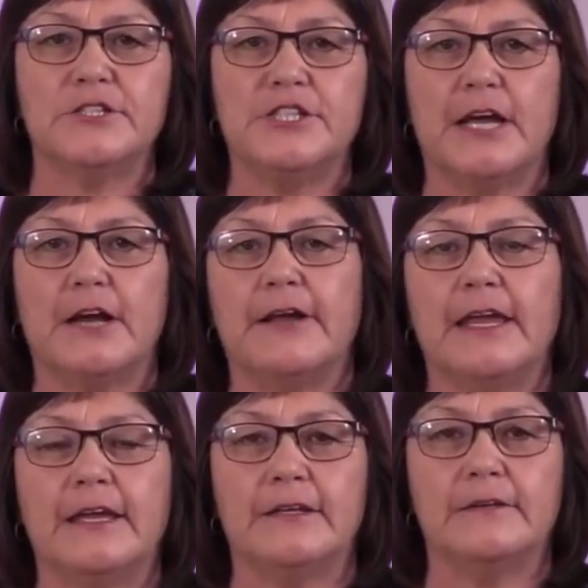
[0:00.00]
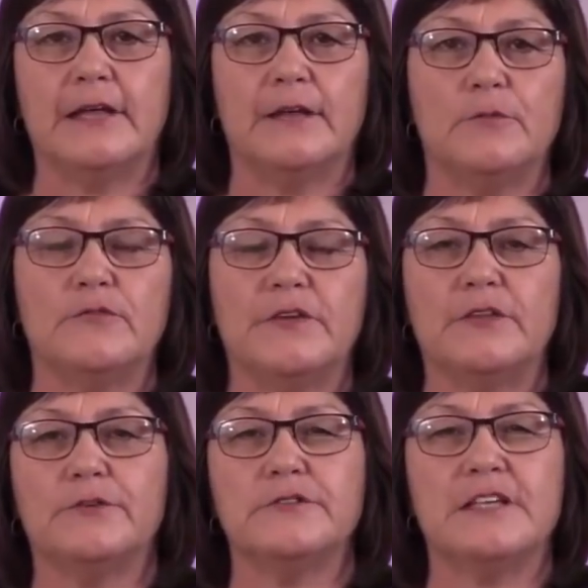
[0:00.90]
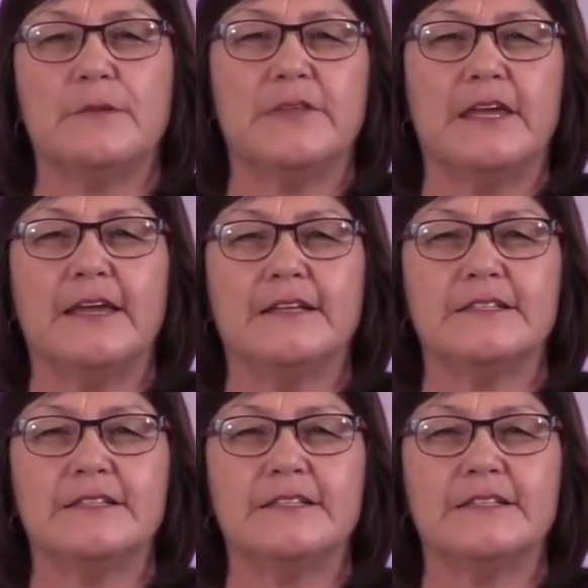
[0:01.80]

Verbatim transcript: is sharing and, and moving through something.